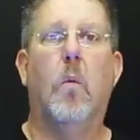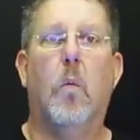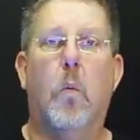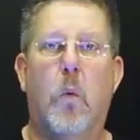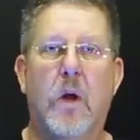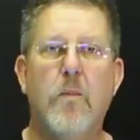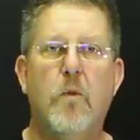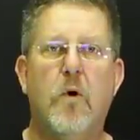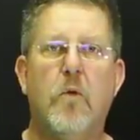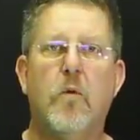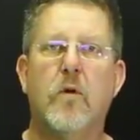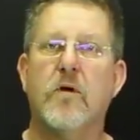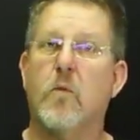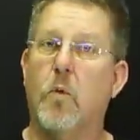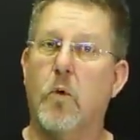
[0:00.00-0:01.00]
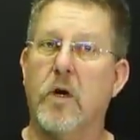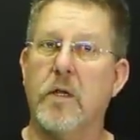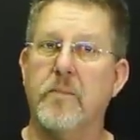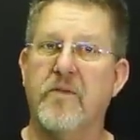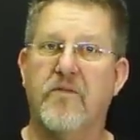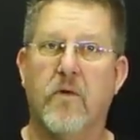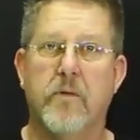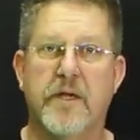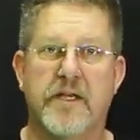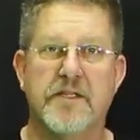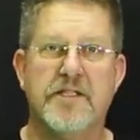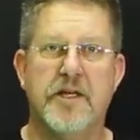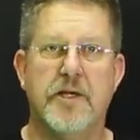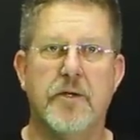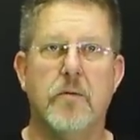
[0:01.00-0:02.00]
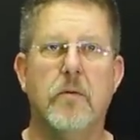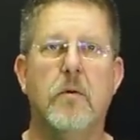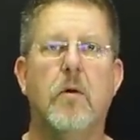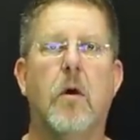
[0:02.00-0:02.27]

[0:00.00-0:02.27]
One more word of warning before we continue.